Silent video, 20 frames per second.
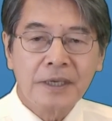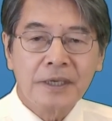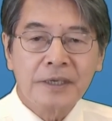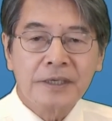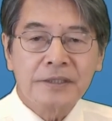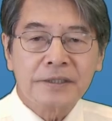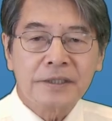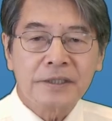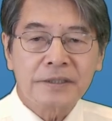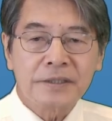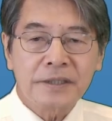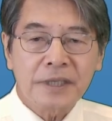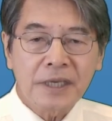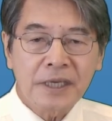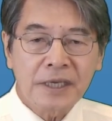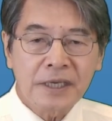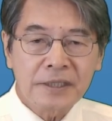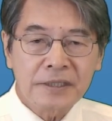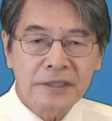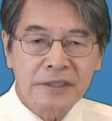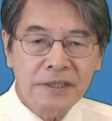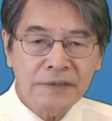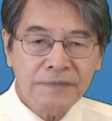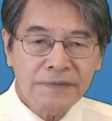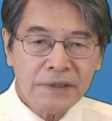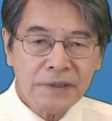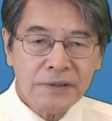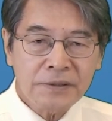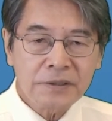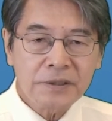Since it is
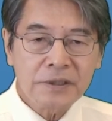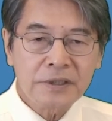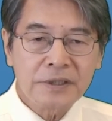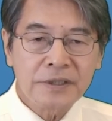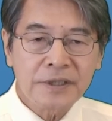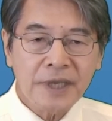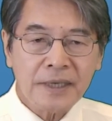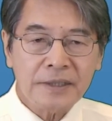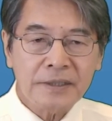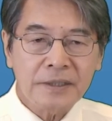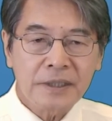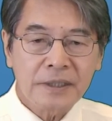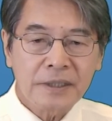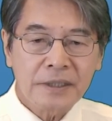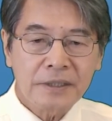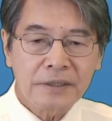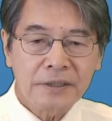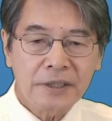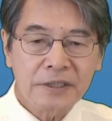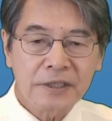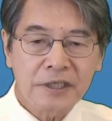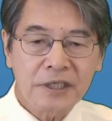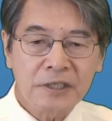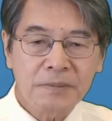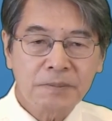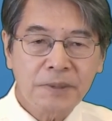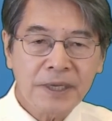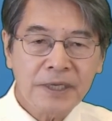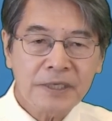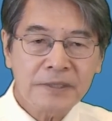difficult to detect the
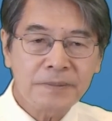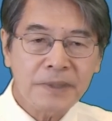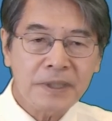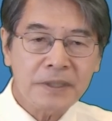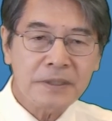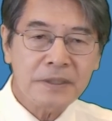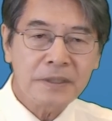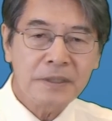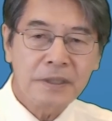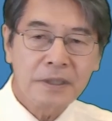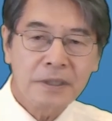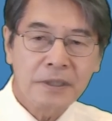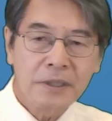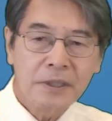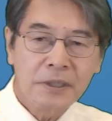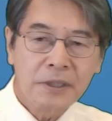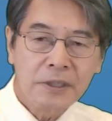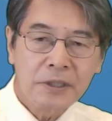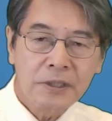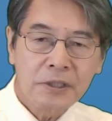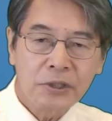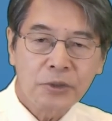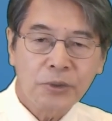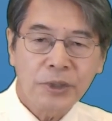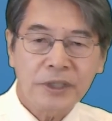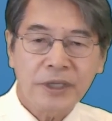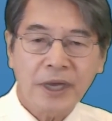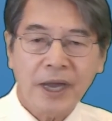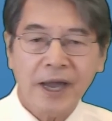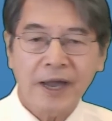displacement
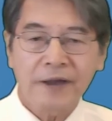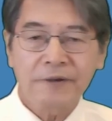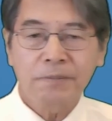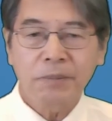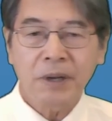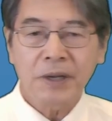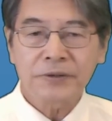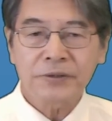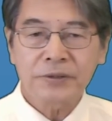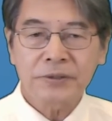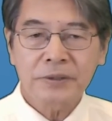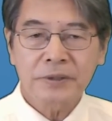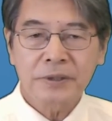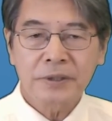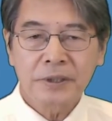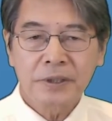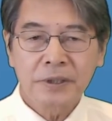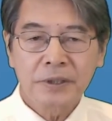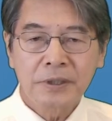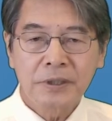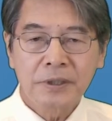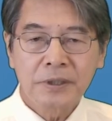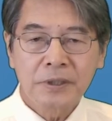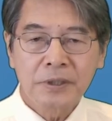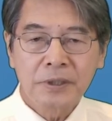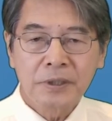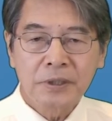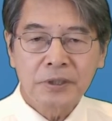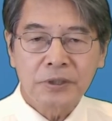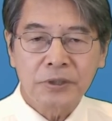during the HIFU pulse
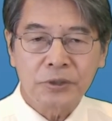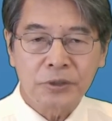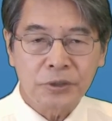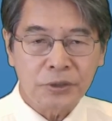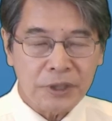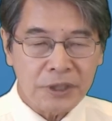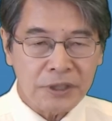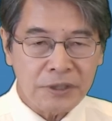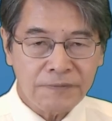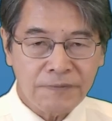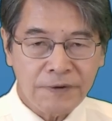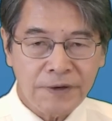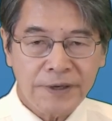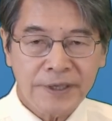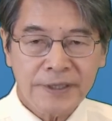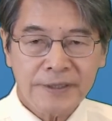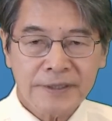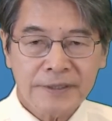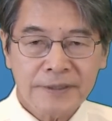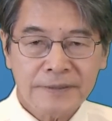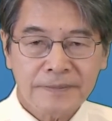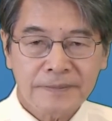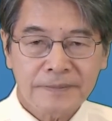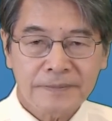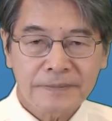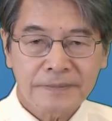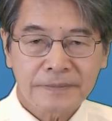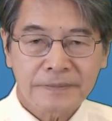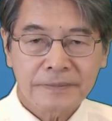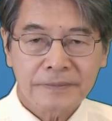due to interference,
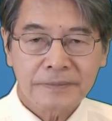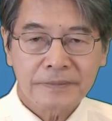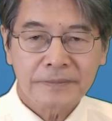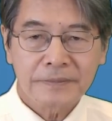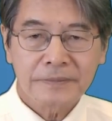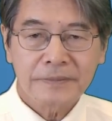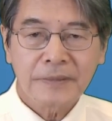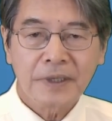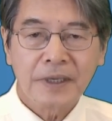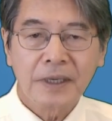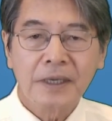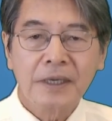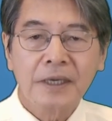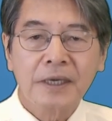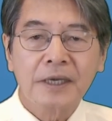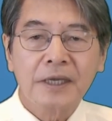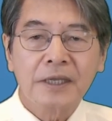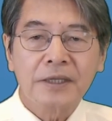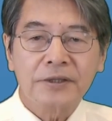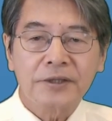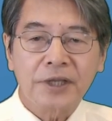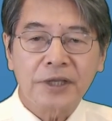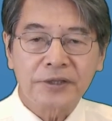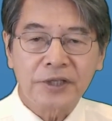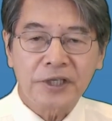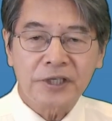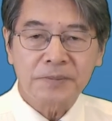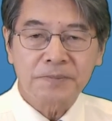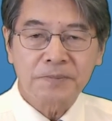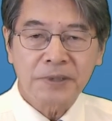the
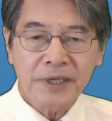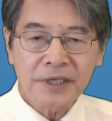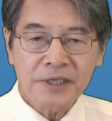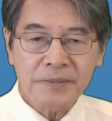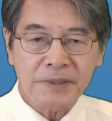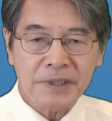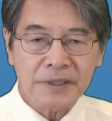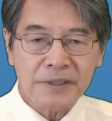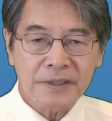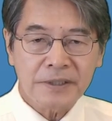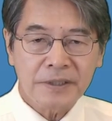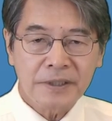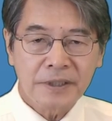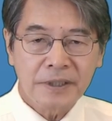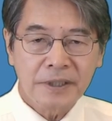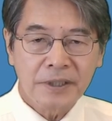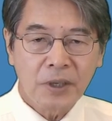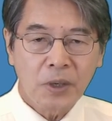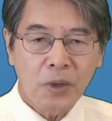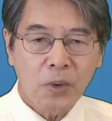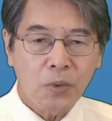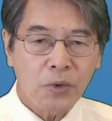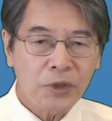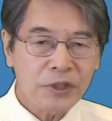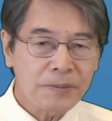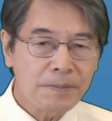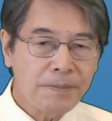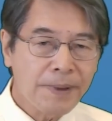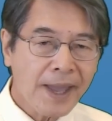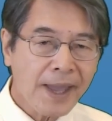displacement was
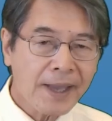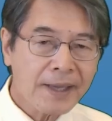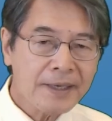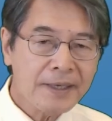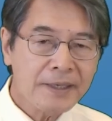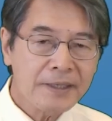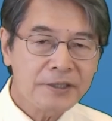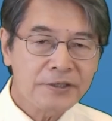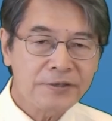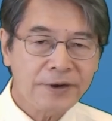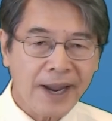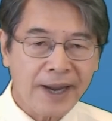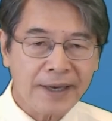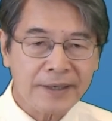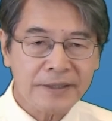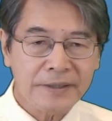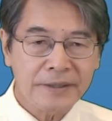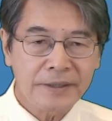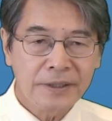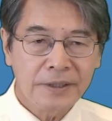backtracked